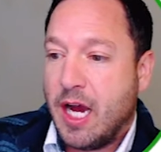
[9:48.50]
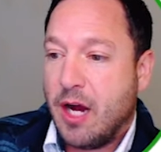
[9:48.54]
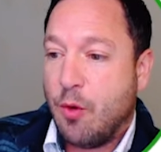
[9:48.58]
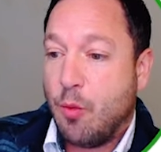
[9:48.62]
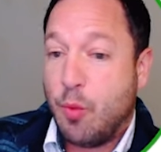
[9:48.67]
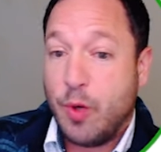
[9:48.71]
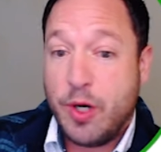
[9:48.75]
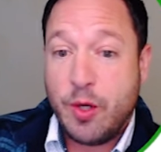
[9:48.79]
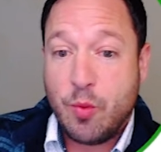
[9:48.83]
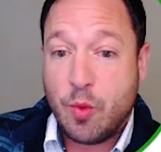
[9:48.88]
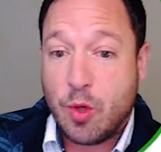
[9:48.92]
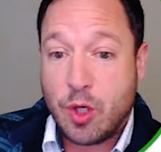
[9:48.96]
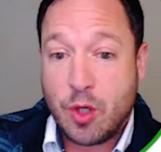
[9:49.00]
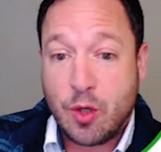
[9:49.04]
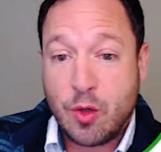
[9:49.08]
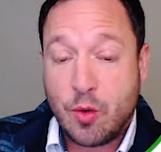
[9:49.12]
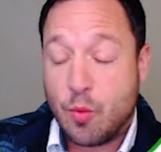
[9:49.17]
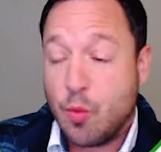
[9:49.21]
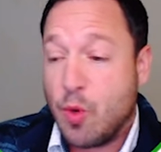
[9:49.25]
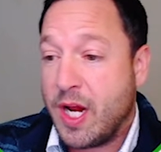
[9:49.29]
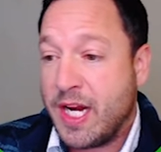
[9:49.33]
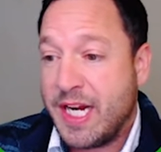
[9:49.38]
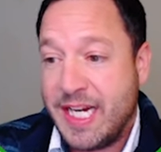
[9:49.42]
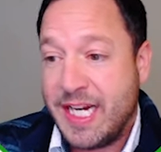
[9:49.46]
we were
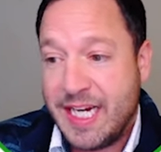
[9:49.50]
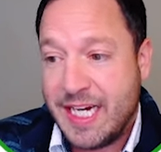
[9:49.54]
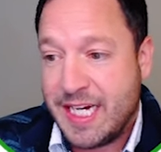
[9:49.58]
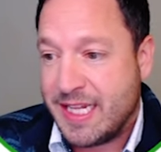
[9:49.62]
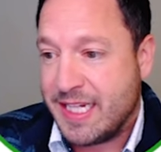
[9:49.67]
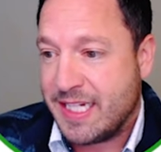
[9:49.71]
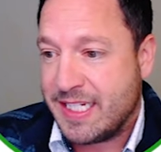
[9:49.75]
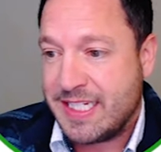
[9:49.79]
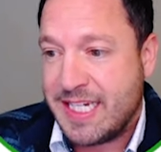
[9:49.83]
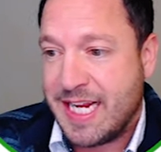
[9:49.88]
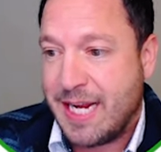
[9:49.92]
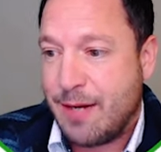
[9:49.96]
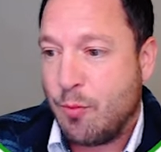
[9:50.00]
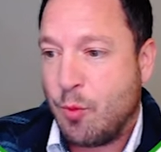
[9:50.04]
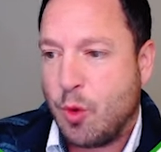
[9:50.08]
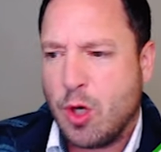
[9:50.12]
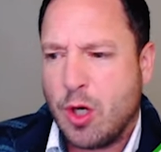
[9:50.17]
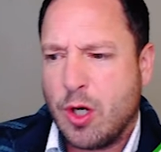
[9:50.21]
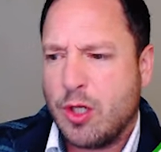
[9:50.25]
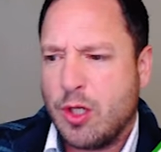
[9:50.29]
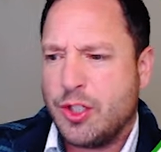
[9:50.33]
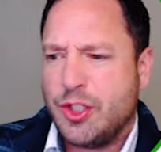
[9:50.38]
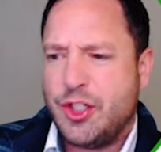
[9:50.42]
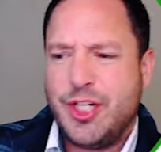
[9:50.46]
running in the same
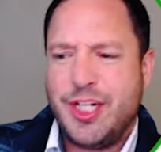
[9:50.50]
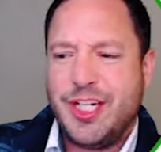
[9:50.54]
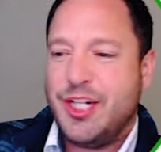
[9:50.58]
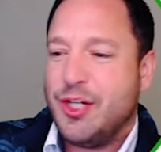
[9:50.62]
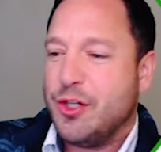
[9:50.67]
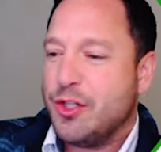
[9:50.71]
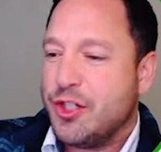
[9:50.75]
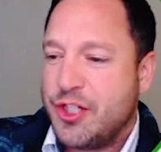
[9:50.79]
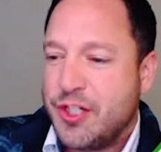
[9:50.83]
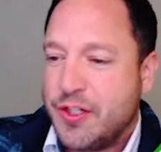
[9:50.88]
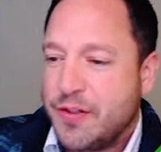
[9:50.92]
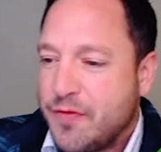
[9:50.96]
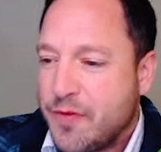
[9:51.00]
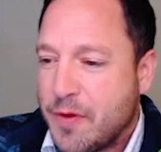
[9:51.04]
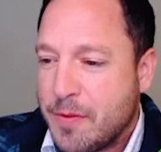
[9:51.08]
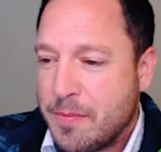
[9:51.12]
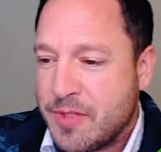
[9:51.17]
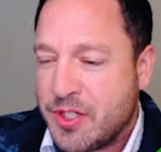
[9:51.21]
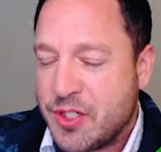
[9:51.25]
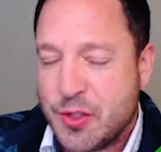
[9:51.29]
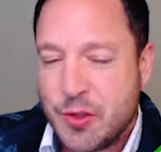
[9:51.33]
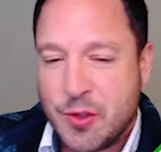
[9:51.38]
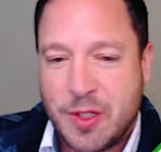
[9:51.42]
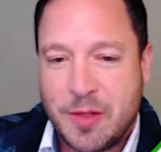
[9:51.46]
world. She's from
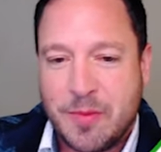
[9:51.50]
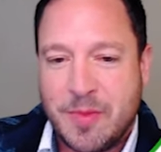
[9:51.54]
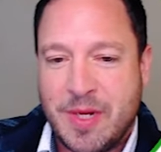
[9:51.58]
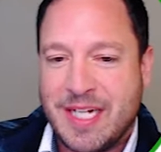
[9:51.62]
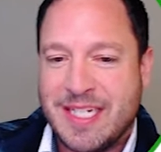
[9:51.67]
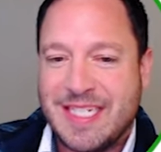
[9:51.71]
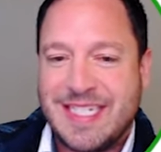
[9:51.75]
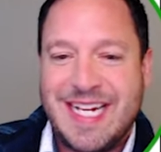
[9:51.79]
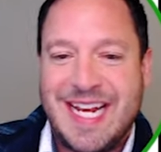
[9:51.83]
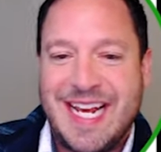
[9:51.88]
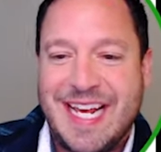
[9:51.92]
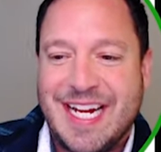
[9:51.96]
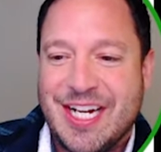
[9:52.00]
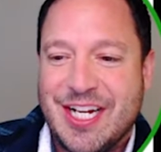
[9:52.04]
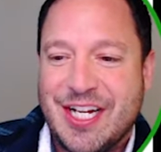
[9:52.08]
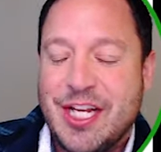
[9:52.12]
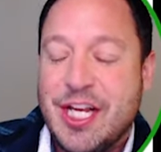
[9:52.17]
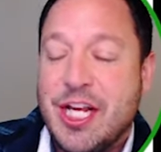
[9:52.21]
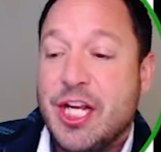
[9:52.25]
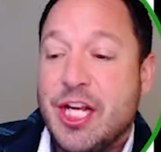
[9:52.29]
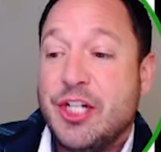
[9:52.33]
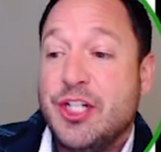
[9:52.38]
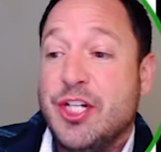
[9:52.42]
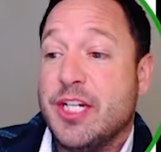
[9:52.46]
Missoula, Montana.
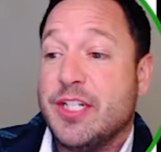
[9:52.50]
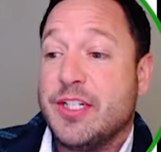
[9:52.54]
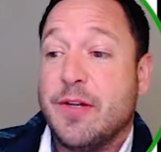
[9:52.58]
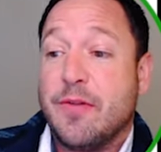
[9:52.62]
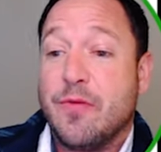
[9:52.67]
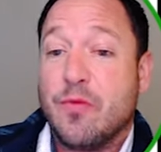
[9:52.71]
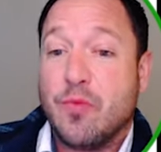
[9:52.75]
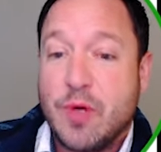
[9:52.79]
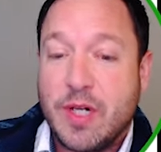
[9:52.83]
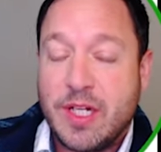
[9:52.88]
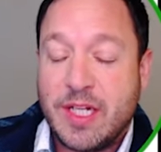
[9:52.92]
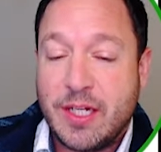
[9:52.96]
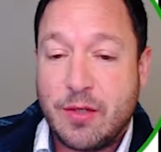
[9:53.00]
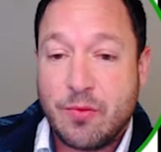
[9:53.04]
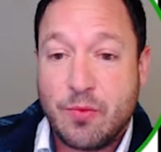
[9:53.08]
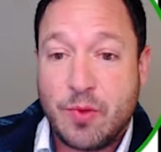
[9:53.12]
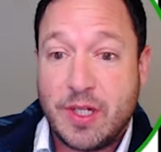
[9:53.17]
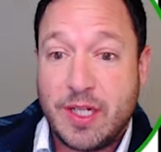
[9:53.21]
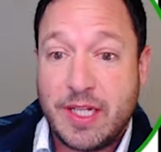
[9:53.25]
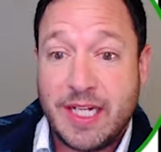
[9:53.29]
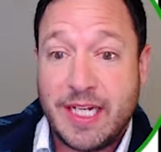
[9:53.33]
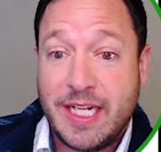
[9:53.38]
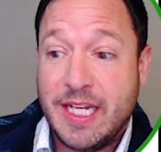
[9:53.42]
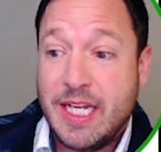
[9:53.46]
She has a
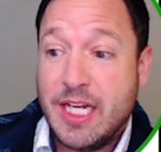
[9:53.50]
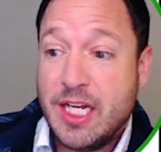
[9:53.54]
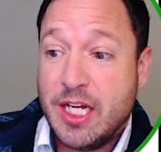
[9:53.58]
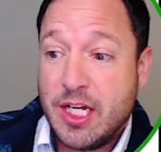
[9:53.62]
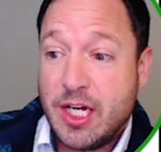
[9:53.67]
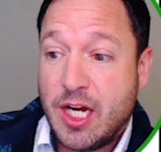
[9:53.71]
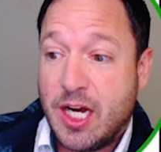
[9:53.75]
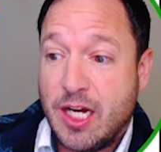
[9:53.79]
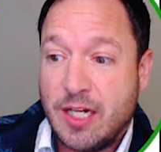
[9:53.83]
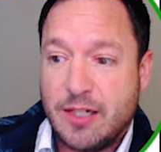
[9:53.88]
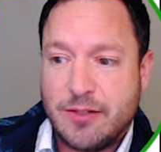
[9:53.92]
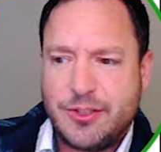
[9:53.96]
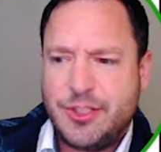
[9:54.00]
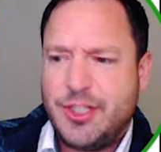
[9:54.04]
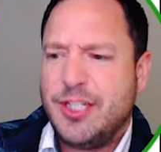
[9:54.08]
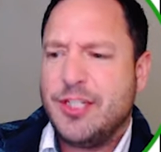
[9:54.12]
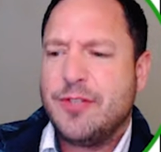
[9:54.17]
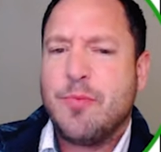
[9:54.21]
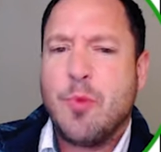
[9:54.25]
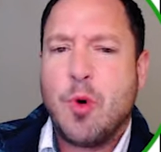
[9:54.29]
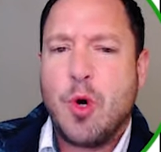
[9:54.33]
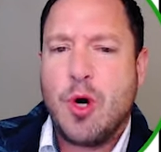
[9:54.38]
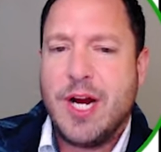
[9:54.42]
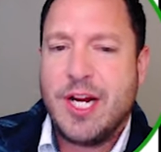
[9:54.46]
really,
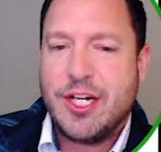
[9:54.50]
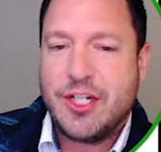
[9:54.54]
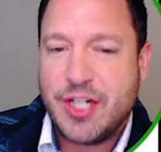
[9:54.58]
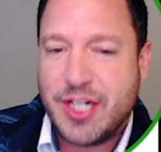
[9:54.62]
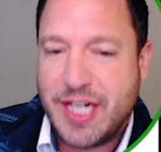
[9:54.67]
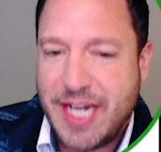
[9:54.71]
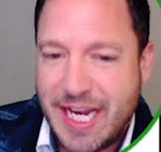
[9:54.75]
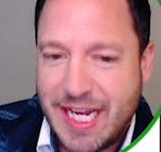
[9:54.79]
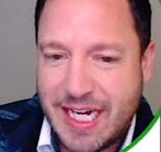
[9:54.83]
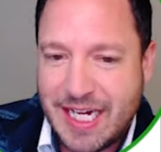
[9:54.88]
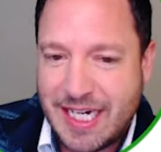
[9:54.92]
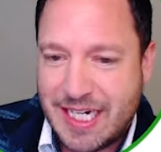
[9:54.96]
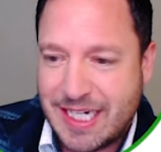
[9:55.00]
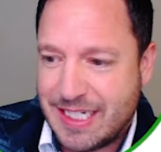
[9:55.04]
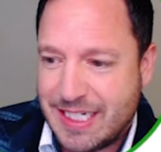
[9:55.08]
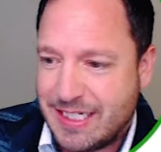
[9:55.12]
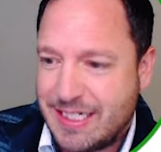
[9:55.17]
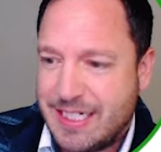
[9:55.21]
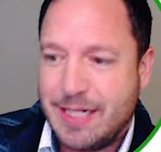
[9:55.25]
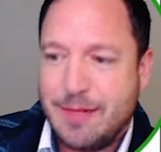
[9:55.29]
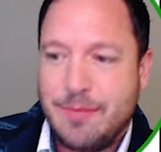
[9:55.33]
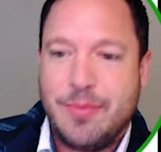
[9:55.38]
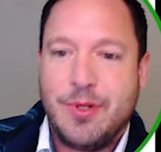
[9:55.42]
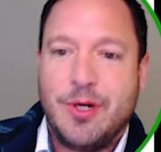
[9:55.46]
she's more educated in
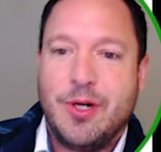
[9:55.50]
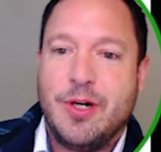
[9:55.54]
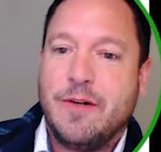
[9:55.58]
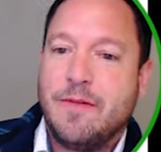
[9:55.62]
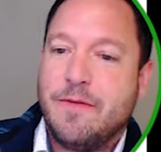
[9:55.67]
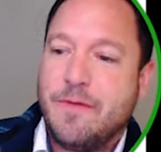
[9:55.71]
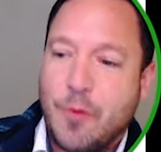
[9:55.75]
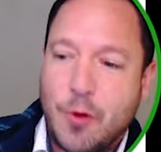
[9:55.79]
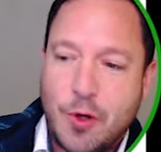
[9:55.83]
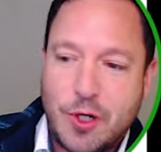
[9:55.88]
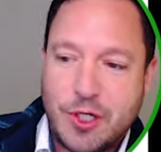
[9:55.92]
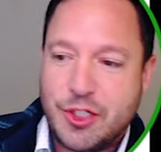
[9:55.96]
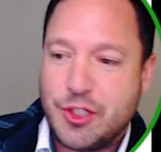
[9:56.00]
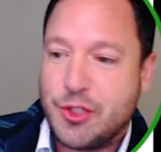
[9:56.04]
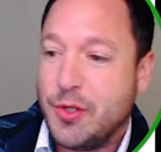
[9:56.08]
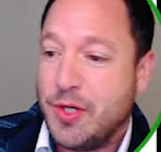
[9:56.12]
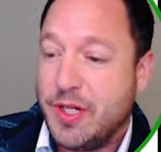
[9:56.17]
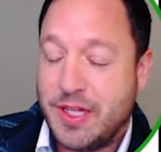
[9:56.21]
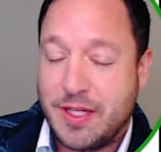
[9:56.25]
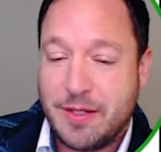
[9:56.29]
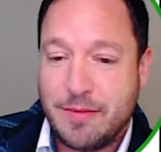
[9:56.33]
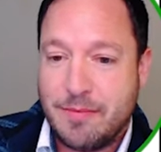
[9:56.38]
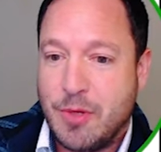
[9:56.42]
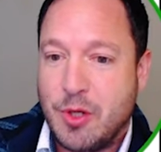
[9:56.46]
timber and forestry
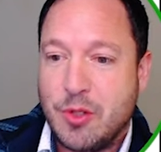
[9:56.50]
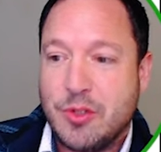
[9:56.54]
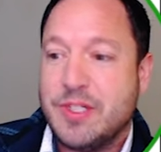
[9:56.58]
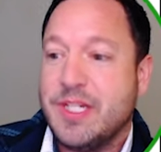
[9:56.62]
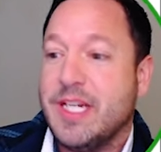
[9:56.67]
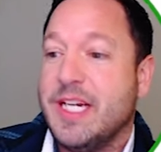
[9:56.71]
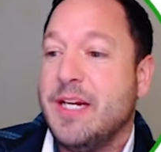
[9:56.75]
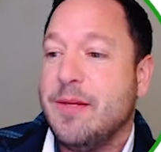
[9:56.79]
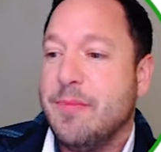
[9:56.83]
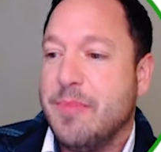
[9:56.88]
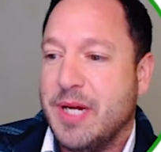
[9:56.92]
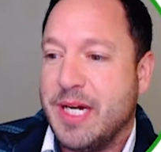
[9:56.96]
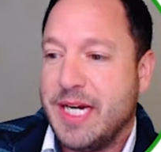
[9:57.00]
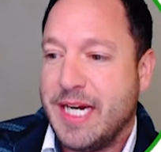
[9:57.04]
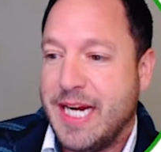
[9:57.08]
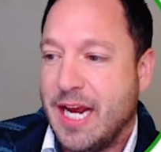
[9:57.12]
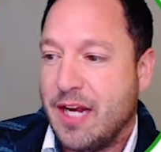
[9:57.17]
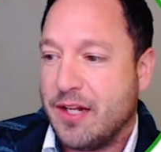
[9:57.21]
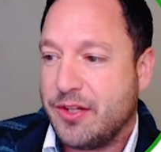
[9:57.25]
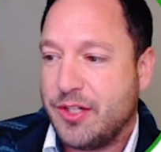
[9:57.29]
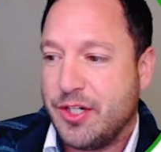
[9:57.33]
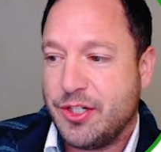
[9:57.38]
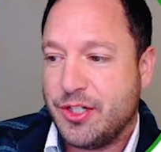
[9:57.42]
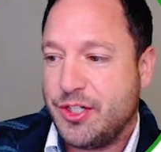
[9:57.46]
than most anybody
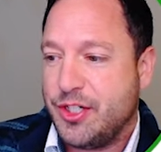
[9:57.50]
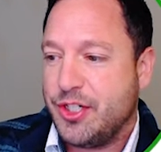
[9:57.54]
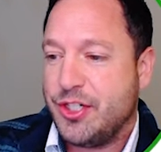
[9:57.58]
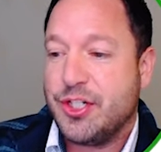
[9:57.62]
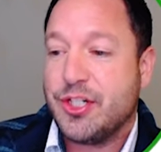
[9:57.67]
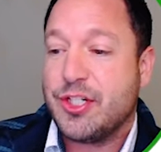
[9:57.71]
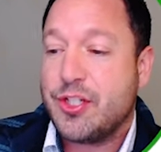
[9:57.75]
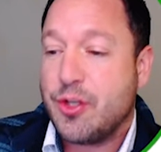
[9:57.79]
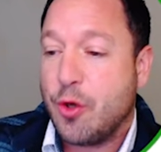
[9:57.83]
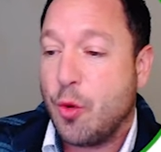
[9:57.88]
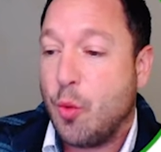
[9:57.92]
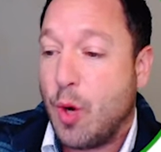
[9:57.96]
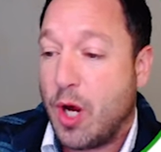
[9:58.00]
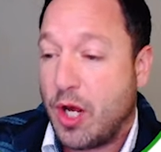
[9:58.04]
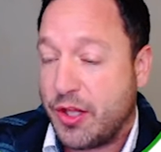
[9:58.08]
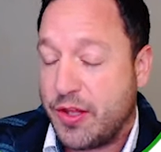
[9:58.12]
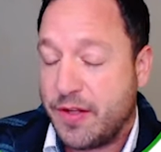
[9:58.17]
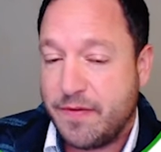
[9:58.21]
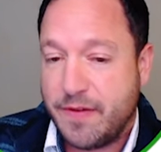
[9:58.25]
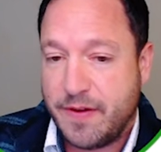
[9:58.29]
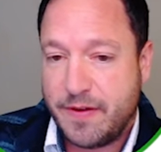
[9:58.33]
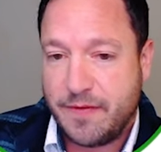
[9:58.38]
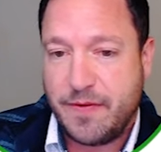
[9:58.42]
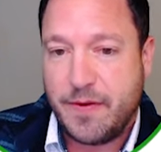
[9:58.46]
out there. She's just a wealth
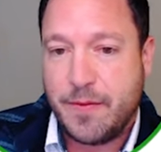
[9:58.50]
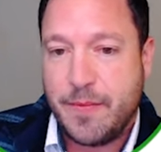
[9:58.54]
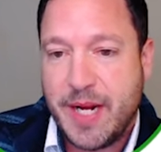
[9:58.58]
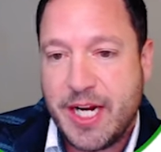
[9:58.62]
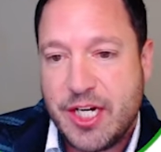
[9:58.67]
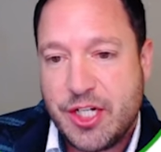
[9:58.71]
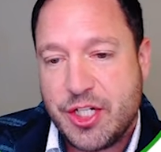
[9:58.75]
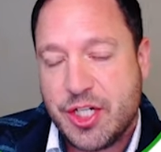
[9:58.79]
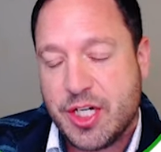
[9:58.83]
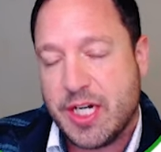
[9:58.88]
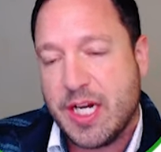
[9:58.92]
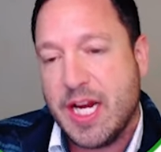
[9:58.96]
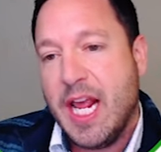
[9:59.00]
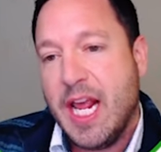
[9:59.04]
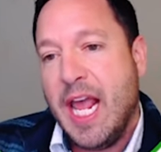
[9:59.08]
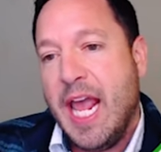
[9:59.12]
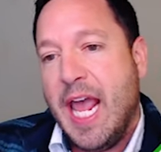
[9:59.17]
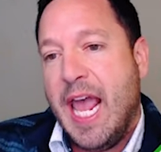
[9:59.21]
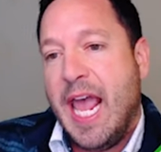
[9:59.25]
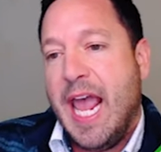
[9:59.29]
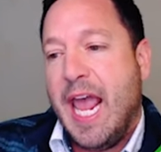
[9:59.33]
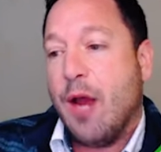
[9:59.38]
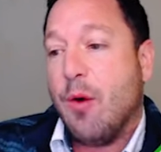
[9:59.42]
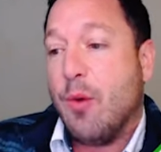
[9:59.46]
of information.
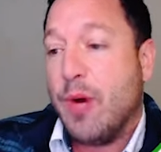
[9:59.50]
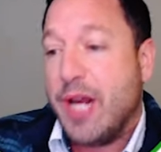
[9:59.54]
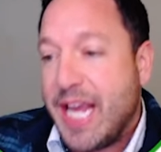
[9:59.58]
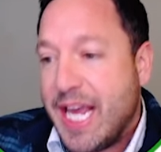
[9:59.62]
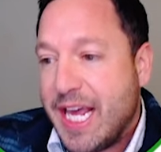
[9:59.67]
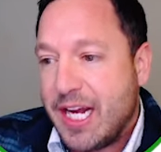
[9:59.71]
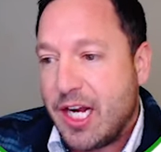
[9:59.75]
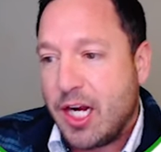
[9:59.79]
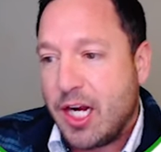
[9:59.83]
And we hit